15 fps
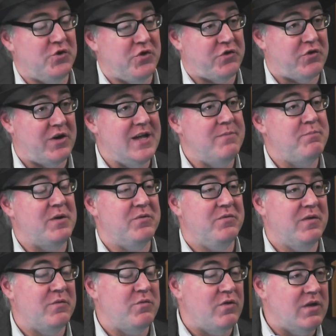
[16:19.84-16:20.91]
all three, but
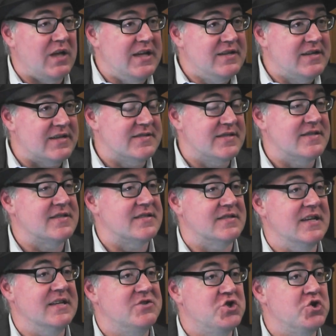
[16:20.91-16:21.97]
he does this
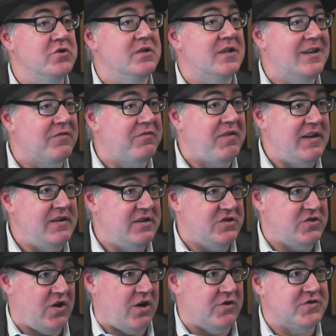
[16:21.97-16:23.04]
at, during the defender
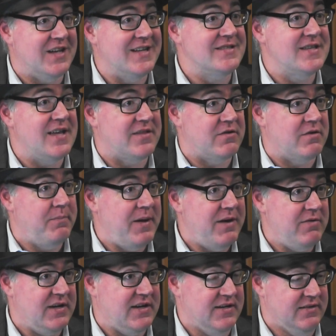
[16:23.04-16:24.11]
trials against the other
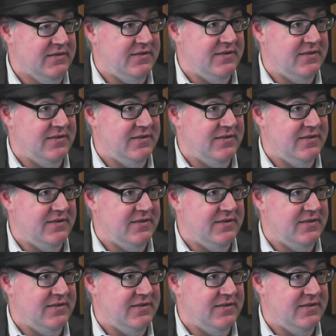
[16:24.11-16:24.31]
Americans.